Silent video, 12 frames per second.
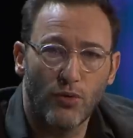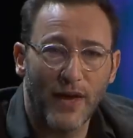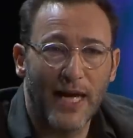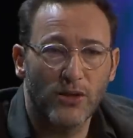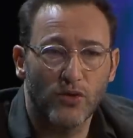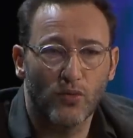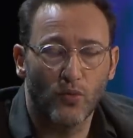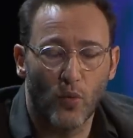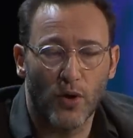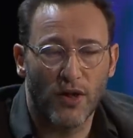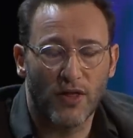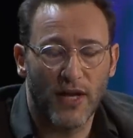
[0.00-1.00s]
that's
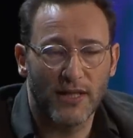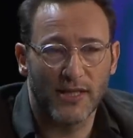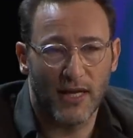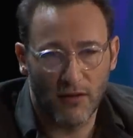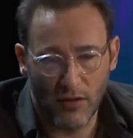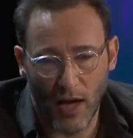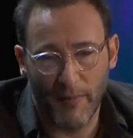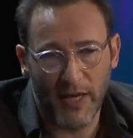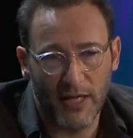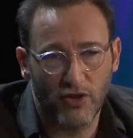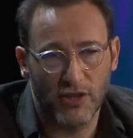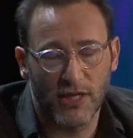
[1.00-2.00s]
one of the things that got me
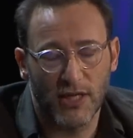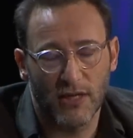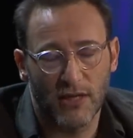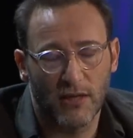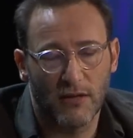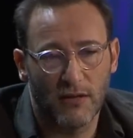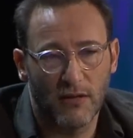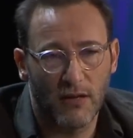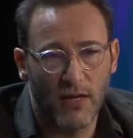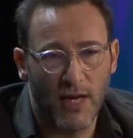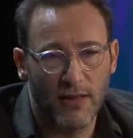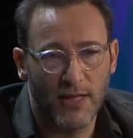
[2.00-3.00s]
interested in,
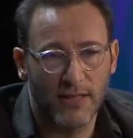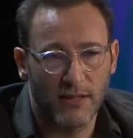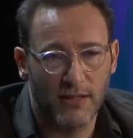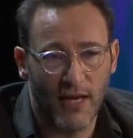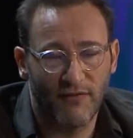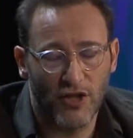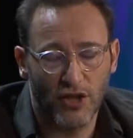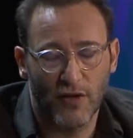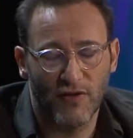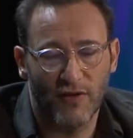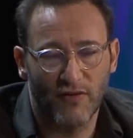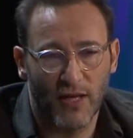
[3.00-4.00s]
in this definition of
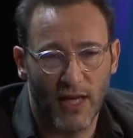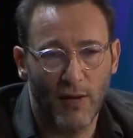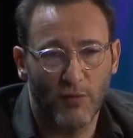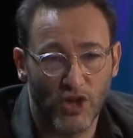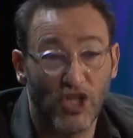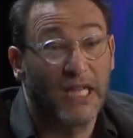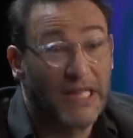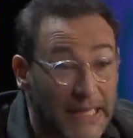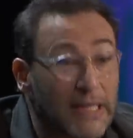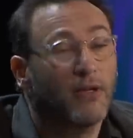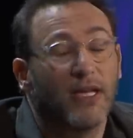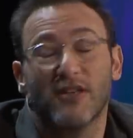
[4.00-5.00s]
the infinite game, which is
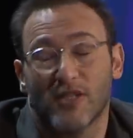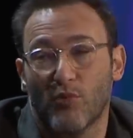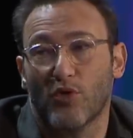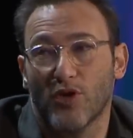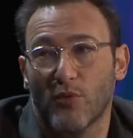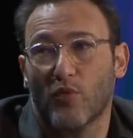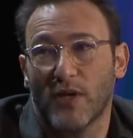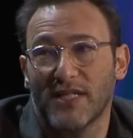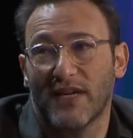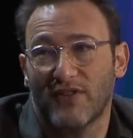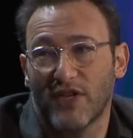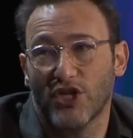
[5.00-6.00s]
clearly there's more than one
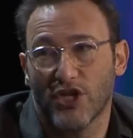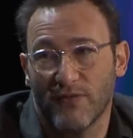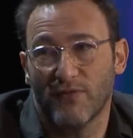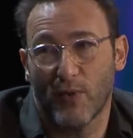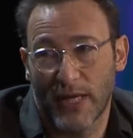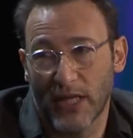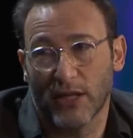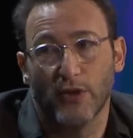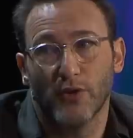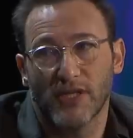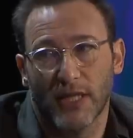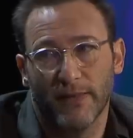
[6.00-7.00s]
definition of winning and
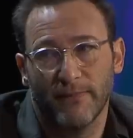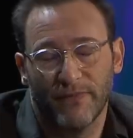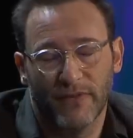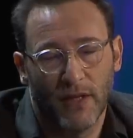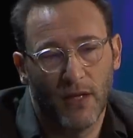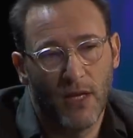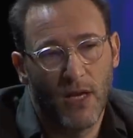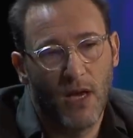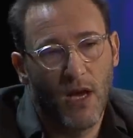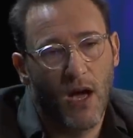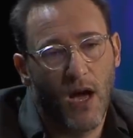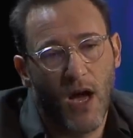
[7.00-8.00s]
losing.
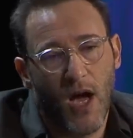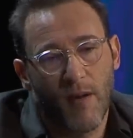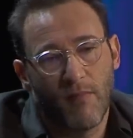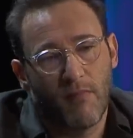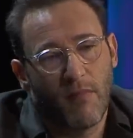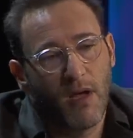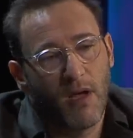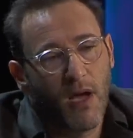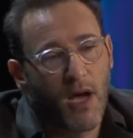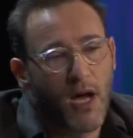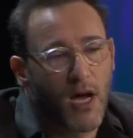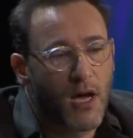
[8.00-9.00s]
Um,
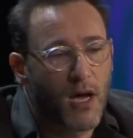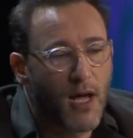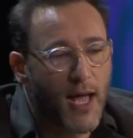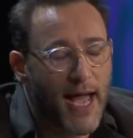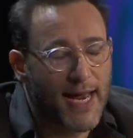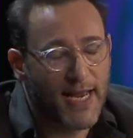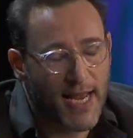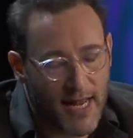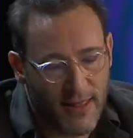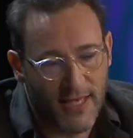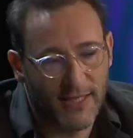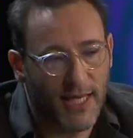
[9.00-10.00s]
uh, and
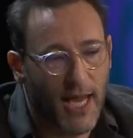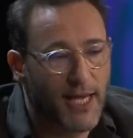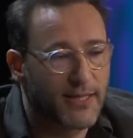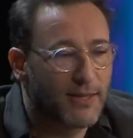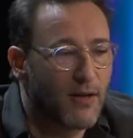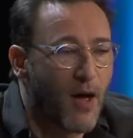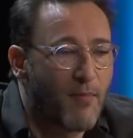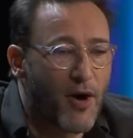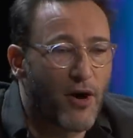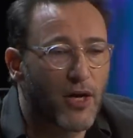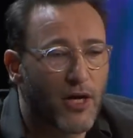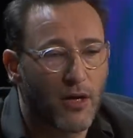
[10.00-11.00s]
in this case,
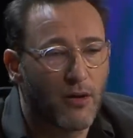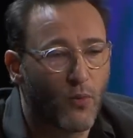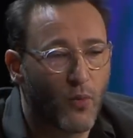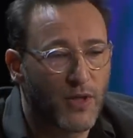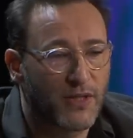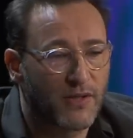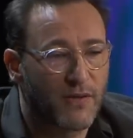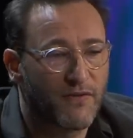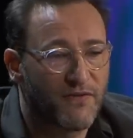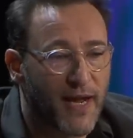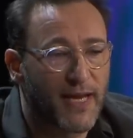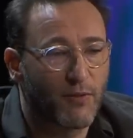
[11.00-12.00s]
America was
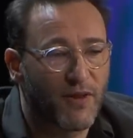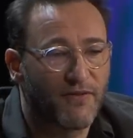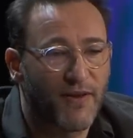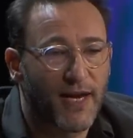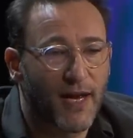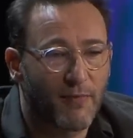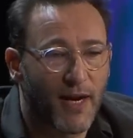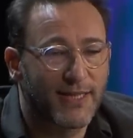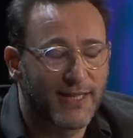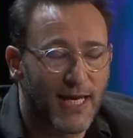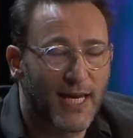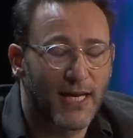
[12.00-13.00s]
fighting with a finite
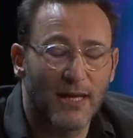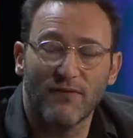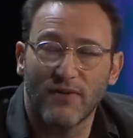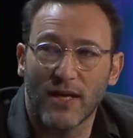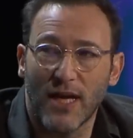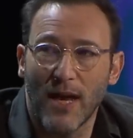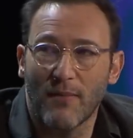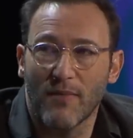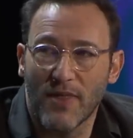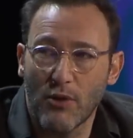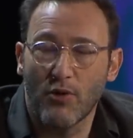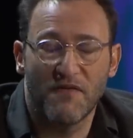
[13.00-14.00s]
mindset in an infinite game.
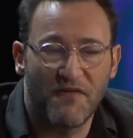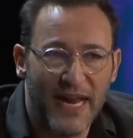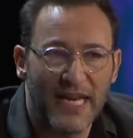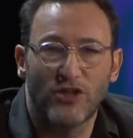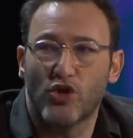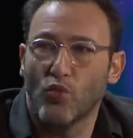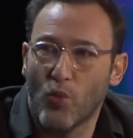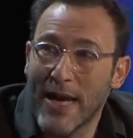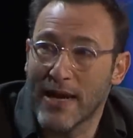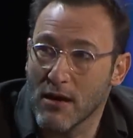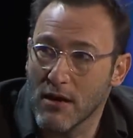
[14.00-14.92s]
They were fighting to win,